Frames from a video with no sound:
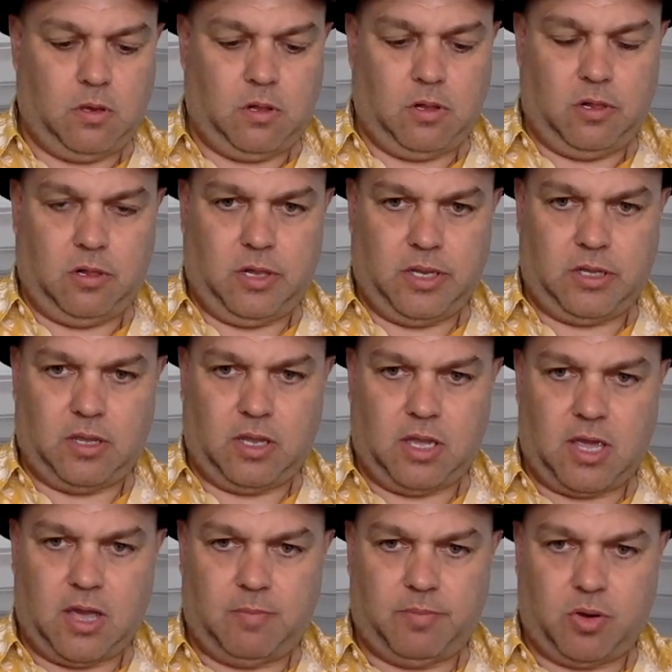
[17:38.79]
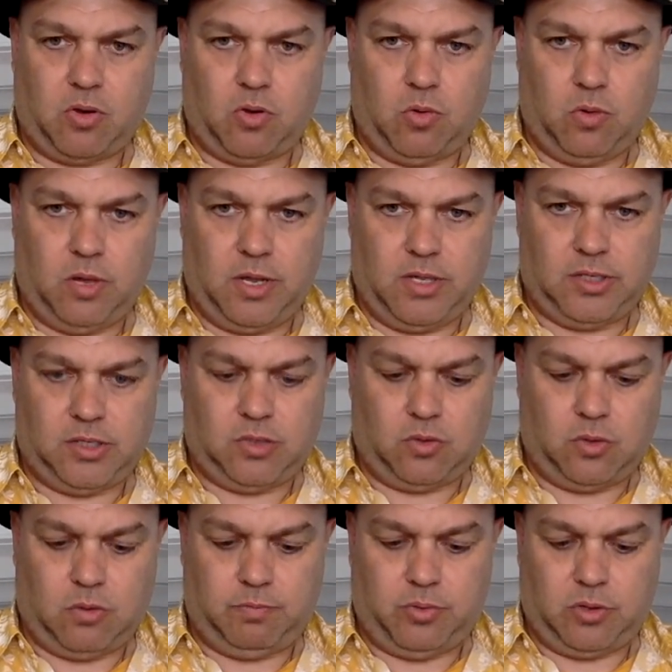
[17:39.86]
I like the capicola,
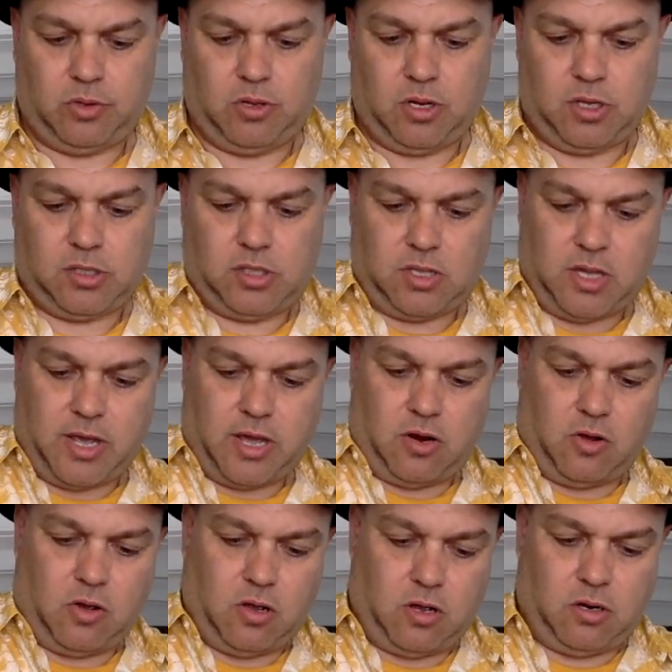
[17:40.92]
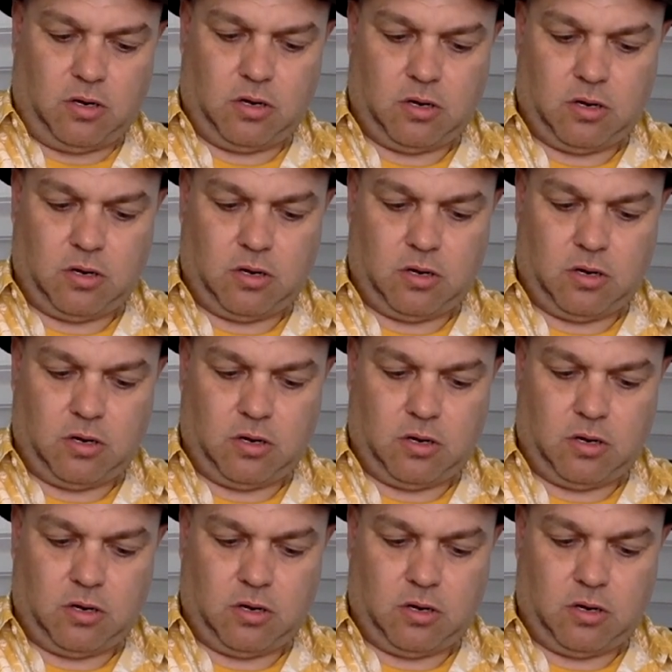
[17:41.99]
so I'll put lots of that on.